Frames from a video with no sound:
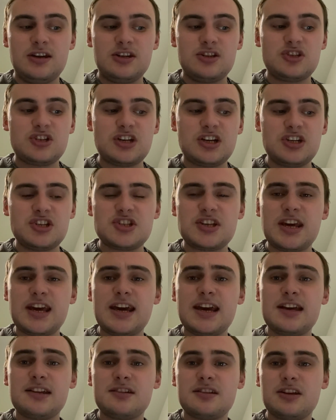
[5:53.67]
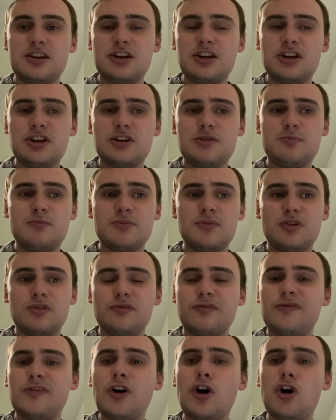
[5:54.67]
changed there.
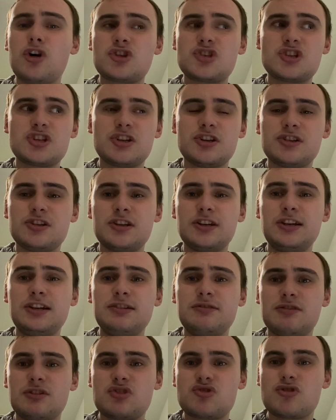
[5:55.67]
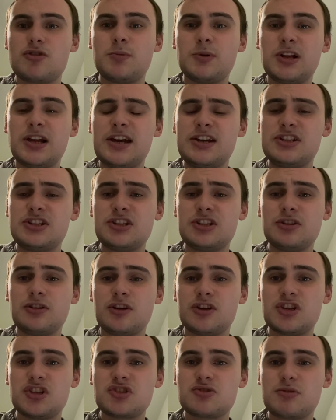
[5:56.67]
Unfortunately, the triple header
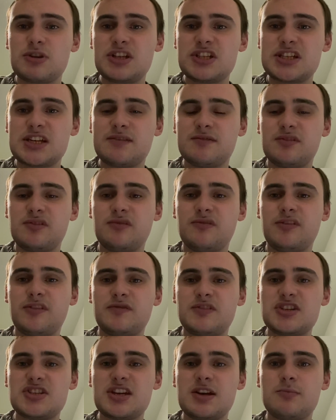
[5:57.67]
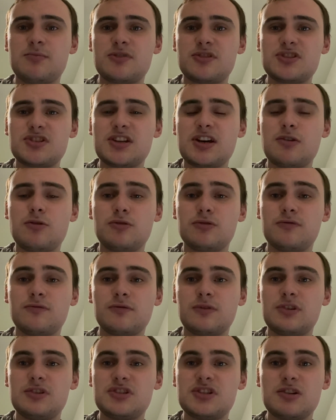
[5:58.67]
on the 27th of December is now
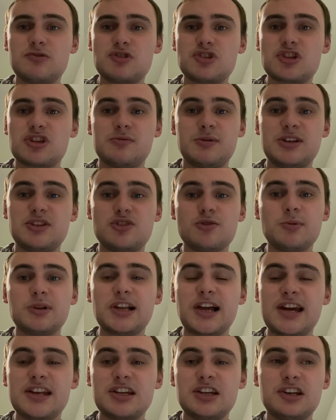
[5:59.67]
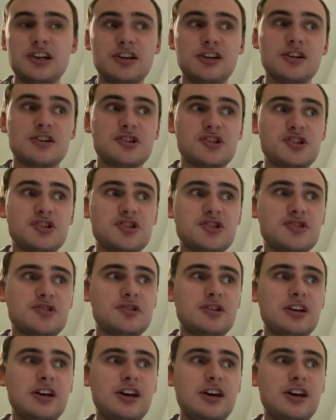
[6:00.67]
just going to be a double header because